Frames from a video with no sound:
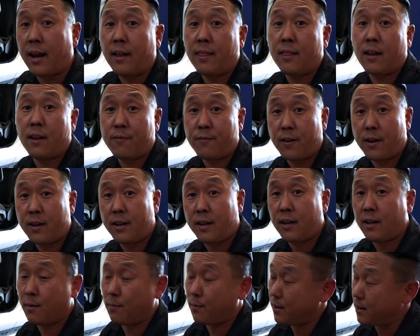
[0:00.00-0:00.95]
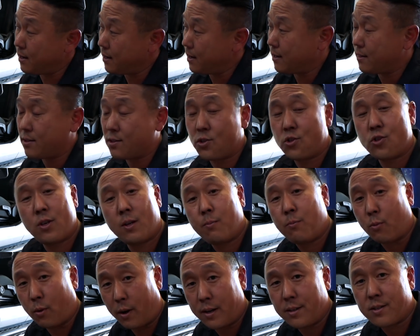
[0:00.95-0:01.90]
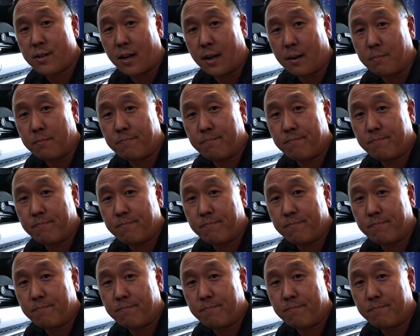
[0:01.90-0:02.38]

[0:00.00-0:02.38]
and the F A D, and we can get this Jeep raised up.